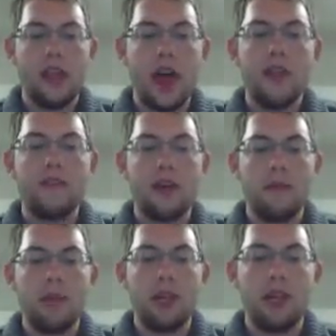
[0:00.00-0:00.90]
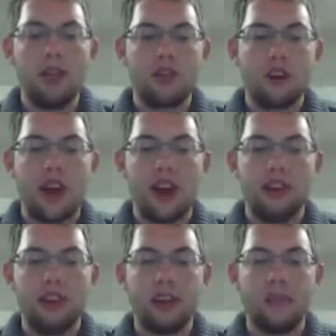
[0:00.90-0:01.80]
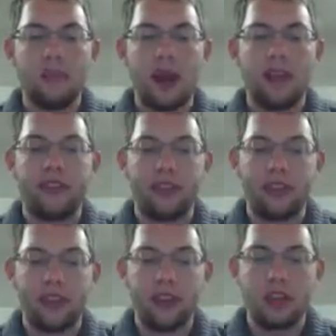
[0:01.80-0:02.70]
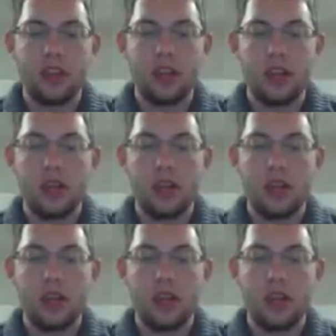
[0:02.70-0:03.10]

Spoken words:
That event being the Triassic mass extinction,